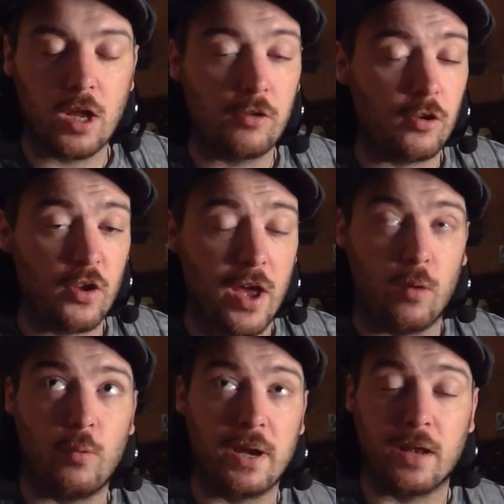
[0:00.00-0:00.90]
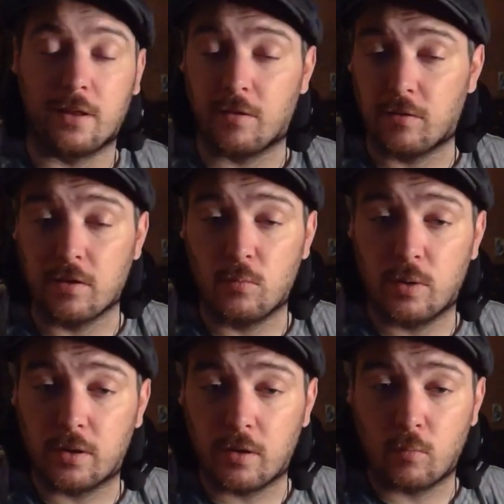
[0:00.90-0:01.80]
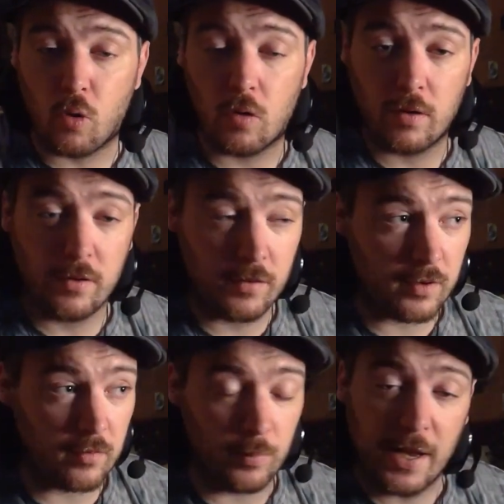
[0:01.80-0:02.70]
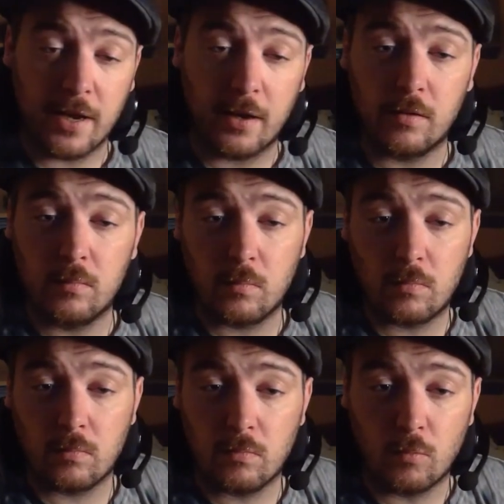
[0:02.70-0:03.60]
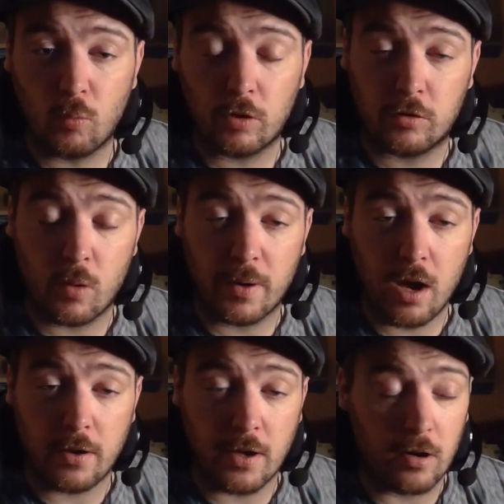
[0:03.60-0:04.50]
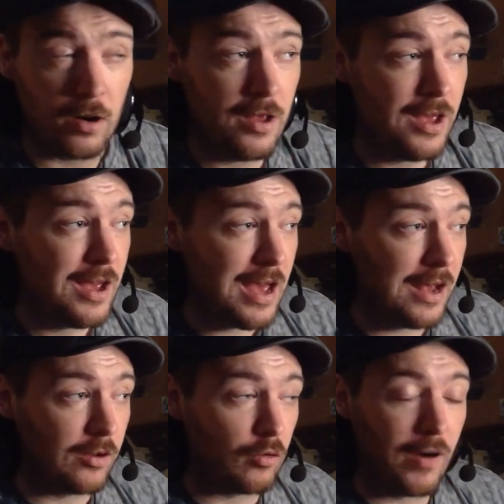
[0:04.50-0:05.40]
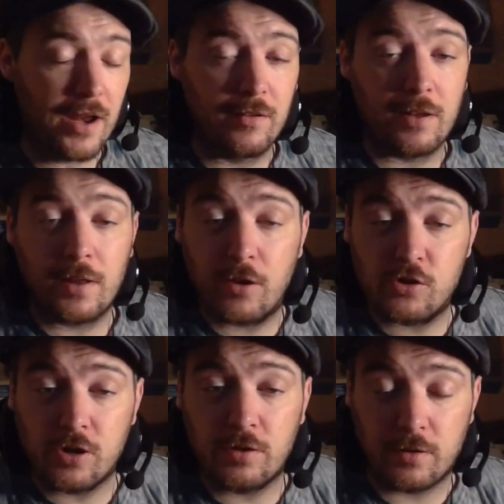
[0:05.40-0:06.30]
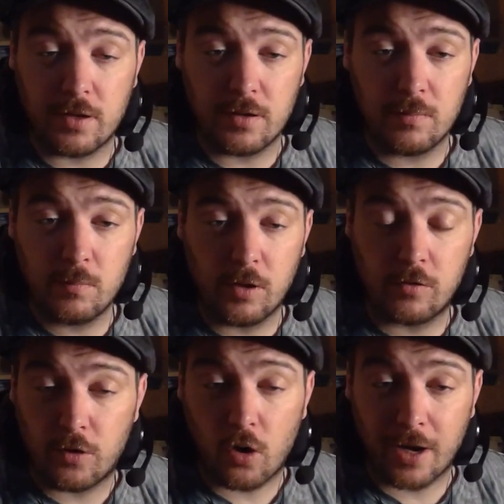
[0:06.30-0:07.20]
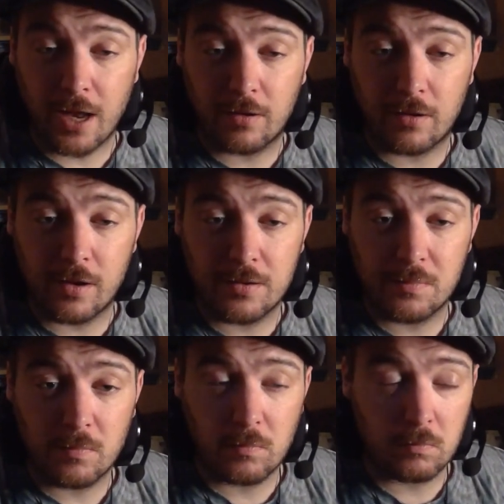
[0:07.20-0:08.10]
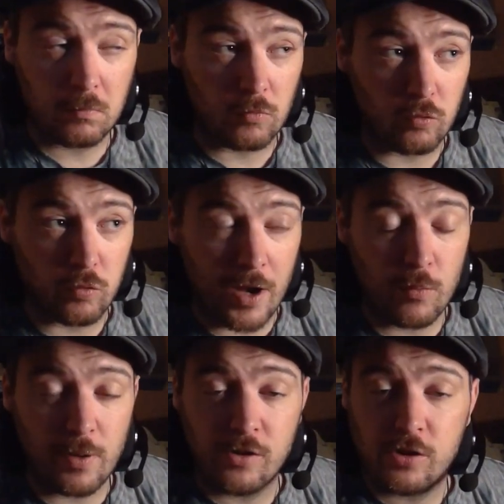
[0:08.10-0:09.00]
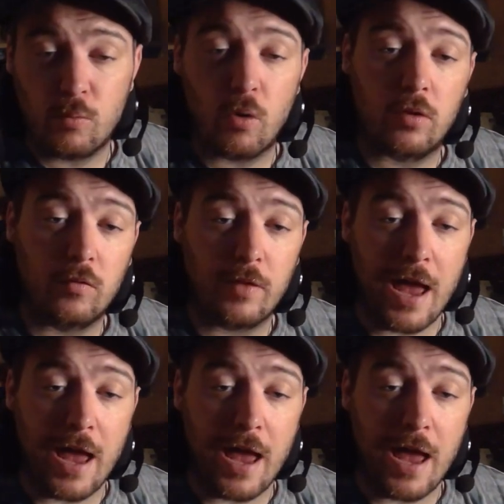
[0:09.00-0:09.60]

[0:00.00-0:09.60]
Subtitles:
So yeah, we get that scene with the Warrens explaining what's going on here. And Lorraine said that she's seen this dark entity right when she walked through the